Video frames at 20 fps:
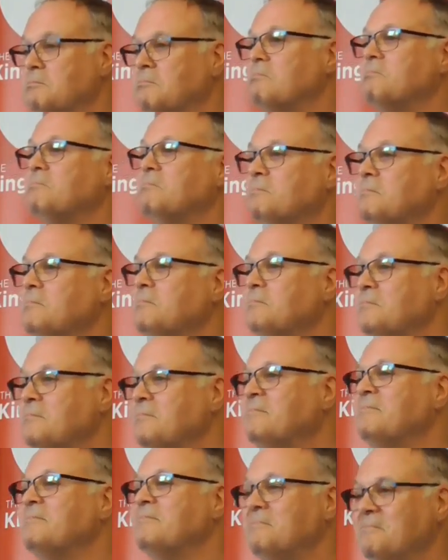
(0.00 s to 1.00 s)

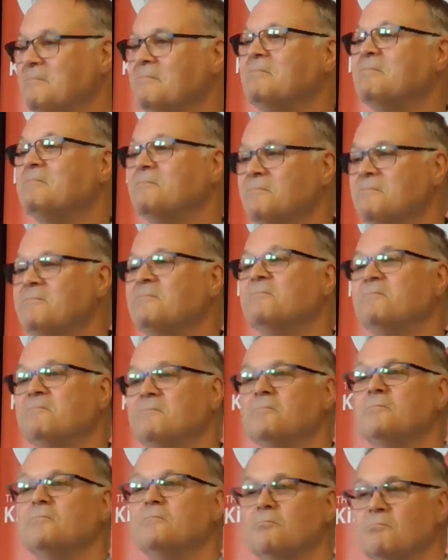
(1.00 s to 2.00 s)

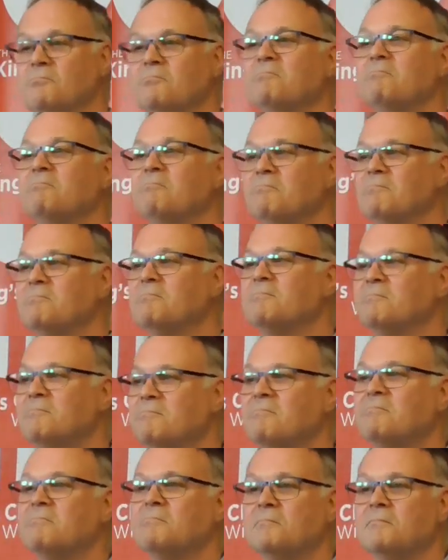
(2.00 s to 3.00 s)

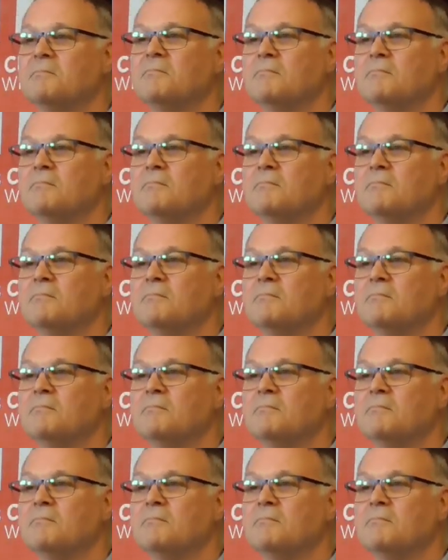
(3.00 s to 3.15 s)
[no speech]